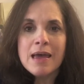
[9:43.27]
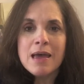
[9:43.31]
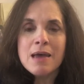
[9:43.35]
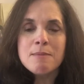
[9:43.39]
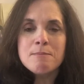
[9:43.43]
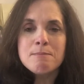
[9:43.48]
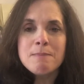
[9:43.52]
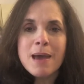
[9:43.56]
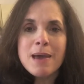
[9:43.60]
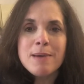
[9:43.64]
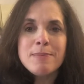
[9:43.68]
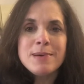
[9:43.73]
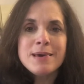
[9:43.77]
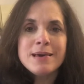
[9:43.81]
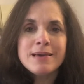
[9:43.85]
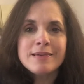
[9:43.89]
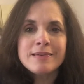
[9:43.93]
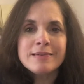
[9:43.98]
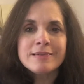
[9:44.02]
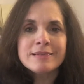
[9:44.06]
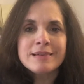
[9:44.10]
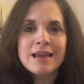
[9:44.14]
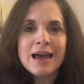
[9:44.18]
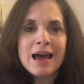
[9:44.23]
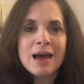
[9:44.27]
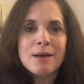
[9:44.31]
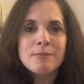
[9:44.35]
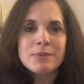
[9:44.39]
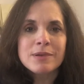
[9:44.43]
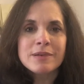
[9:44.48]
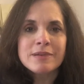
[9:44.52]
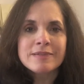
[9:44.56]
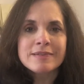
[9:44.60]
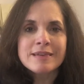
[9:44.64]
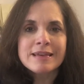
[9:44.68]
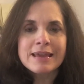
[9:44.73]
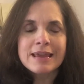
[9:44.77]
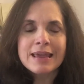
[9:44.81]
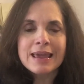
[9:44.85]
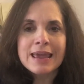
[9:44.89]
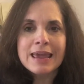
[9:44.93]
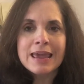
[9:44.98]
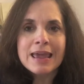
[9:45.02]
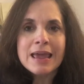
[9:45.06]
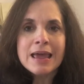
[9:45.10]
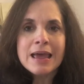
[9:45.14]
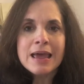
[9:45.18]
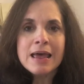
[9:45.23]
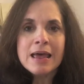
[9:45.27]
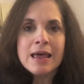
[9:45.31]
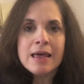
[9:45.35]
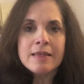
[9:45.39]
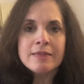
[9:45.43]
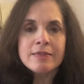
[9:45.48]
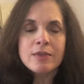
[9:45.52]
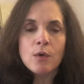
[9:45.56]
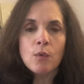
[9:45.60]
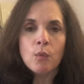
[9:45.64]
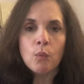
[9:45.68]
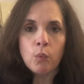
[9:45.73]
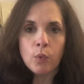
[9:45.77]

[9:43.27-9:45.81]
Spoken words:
Maybe it's time to see that